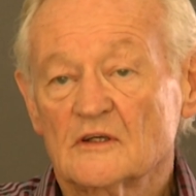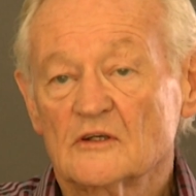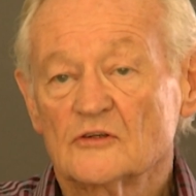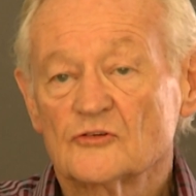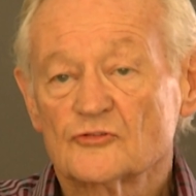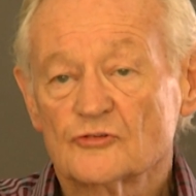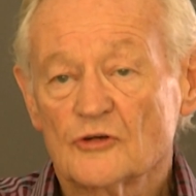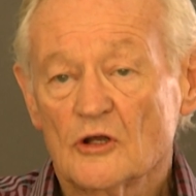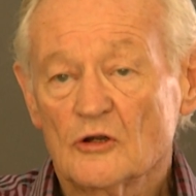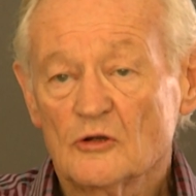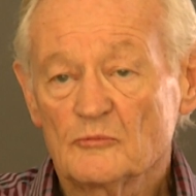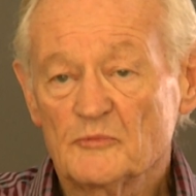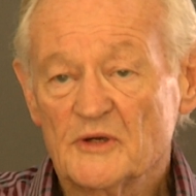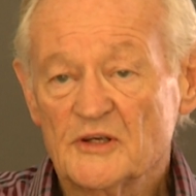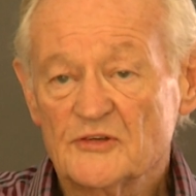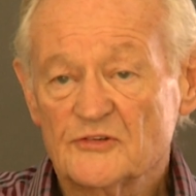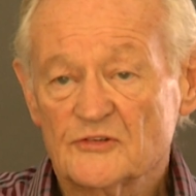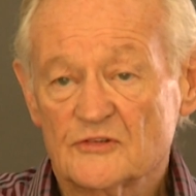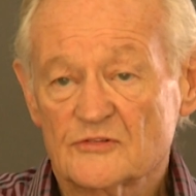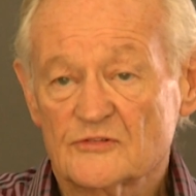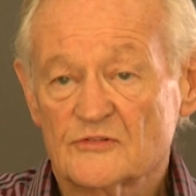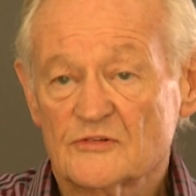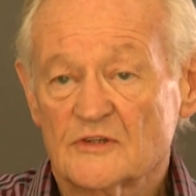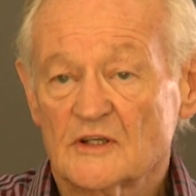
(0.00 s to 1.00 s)
control
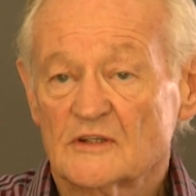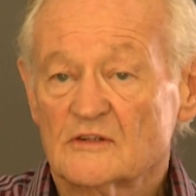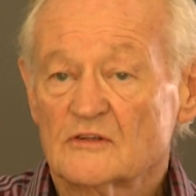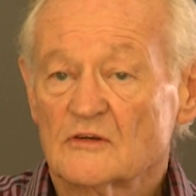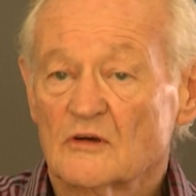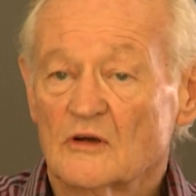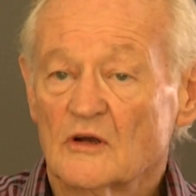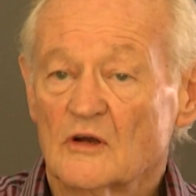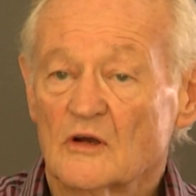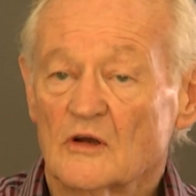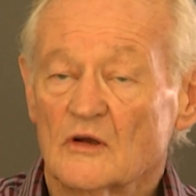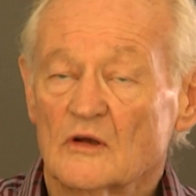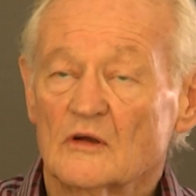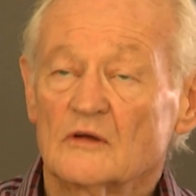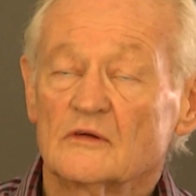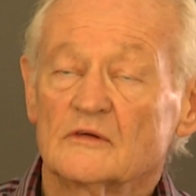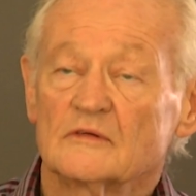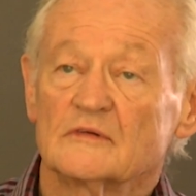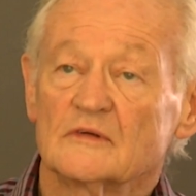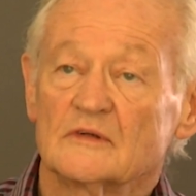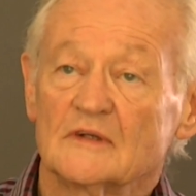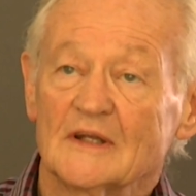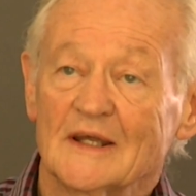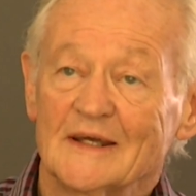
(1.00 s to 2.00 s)
measures that are
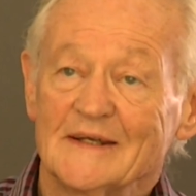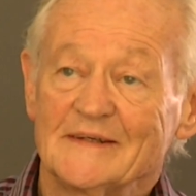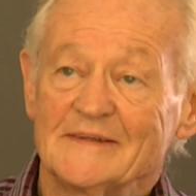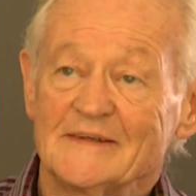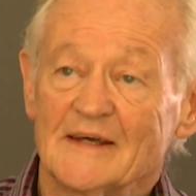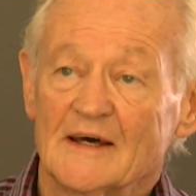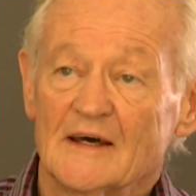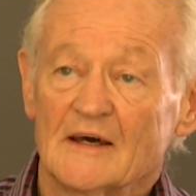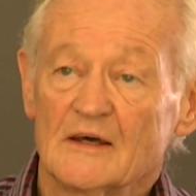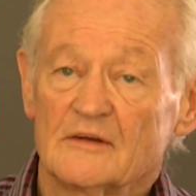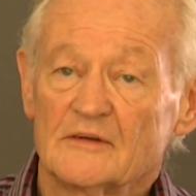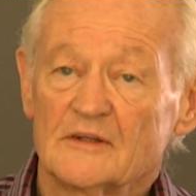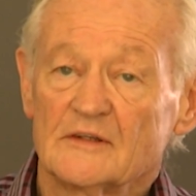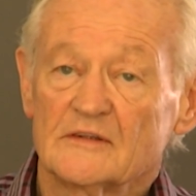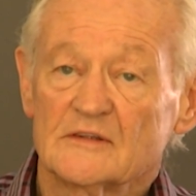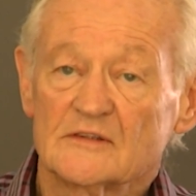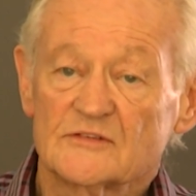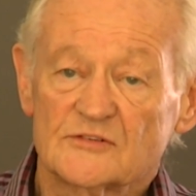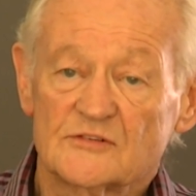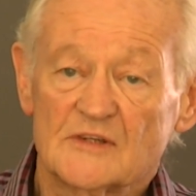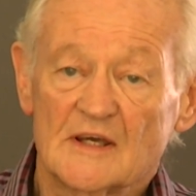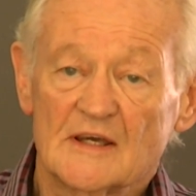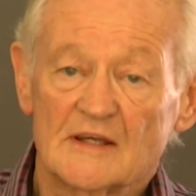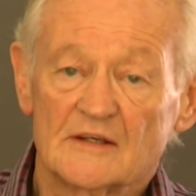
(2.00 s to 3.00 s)
laid down in the
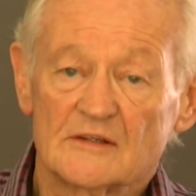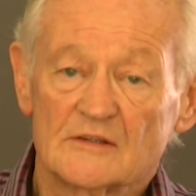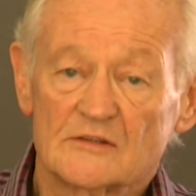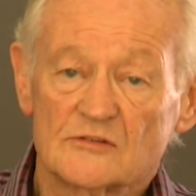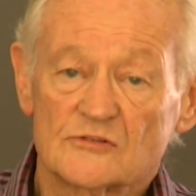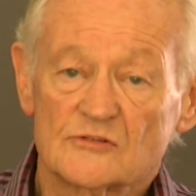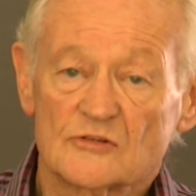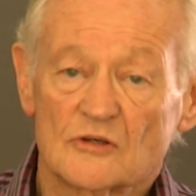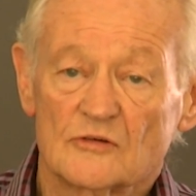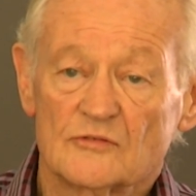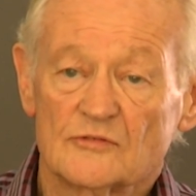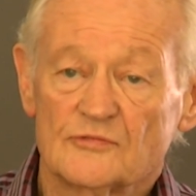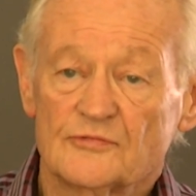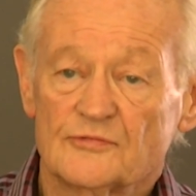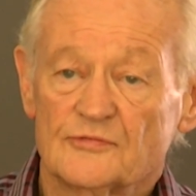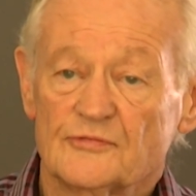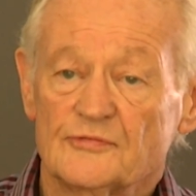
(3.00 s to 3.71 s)
standards of